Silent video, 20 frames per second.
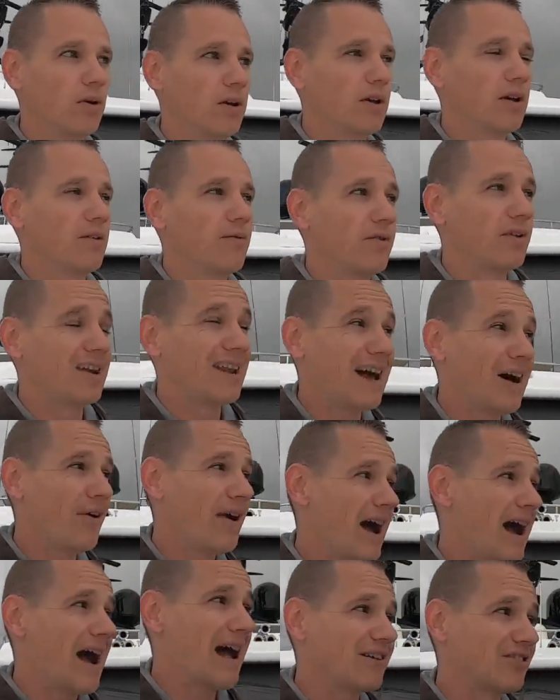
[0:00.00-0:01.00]
For now, it
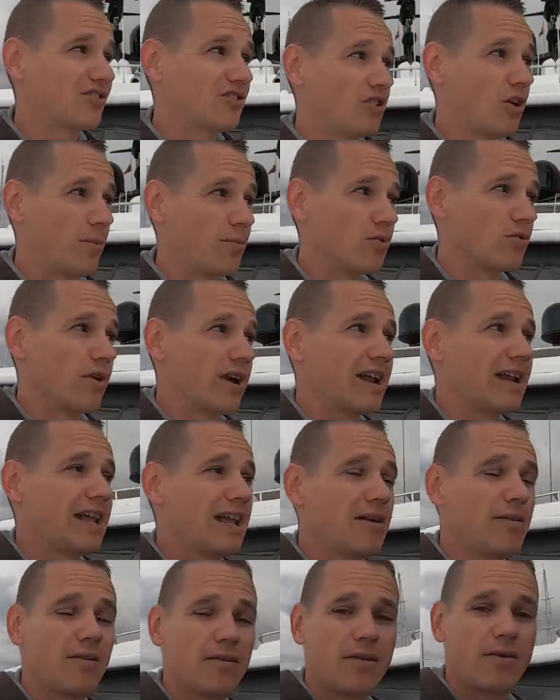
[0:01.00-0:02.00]
has stopped raining.
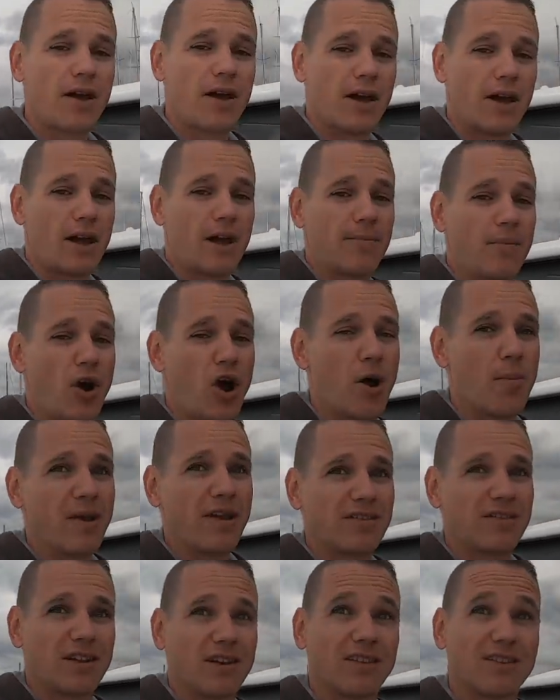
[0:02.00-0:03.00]
I'm hoping it's
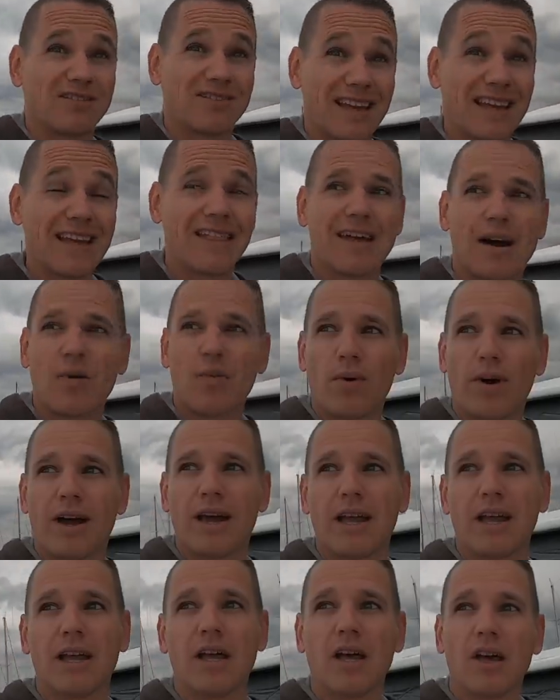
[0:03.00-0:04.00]
gonna stay that way.
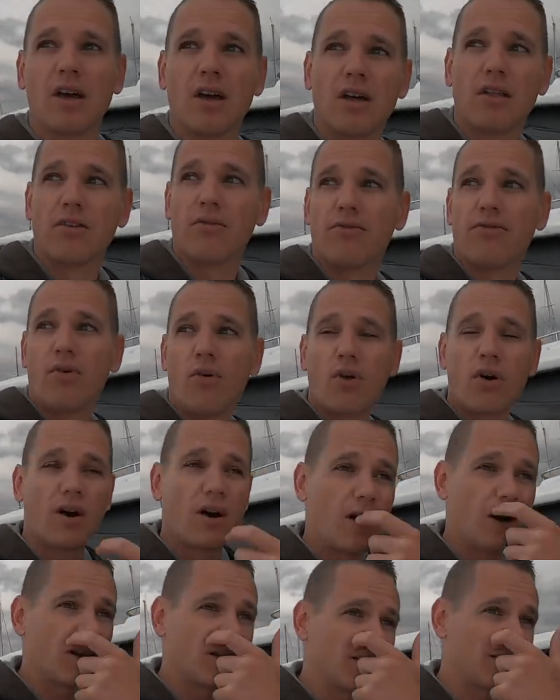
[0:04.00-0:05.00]
The
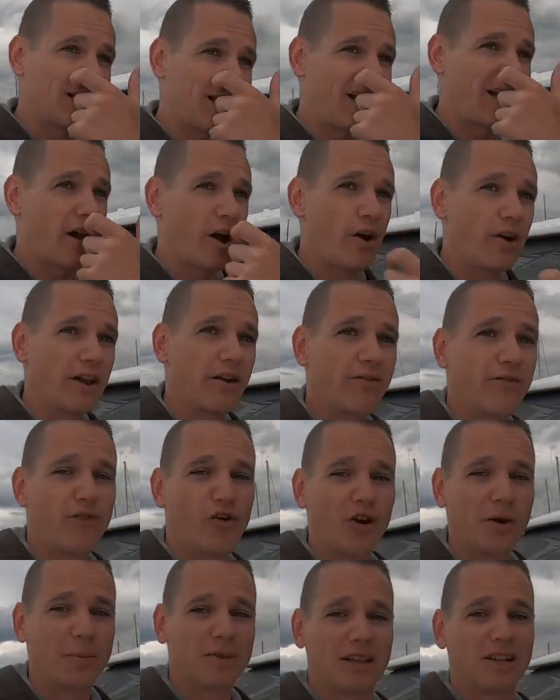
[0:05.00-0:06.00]
forecast saying only a
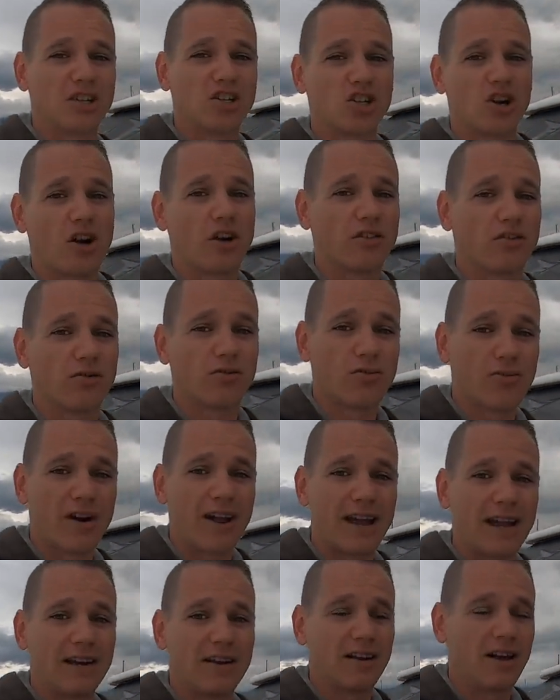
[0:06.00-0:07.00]
40% chance of
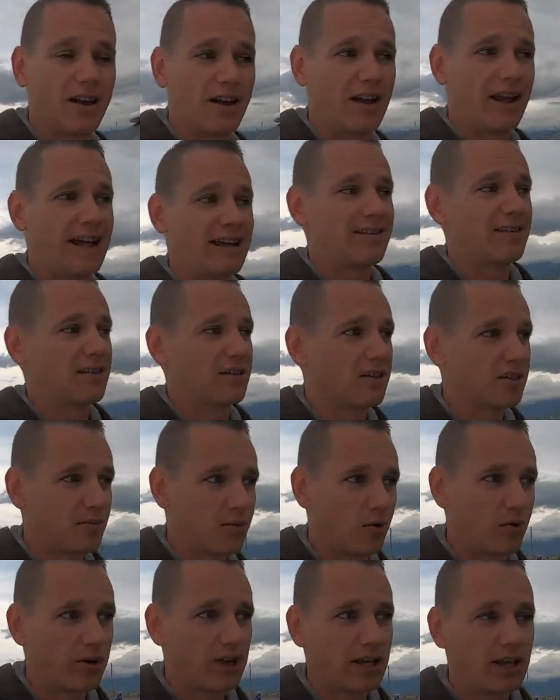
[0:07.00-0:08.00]
rain later this
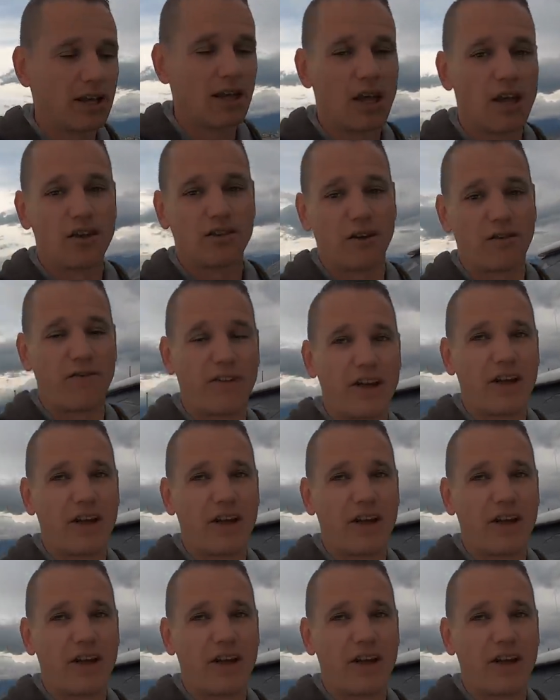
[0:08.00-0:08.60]
morning. So fingers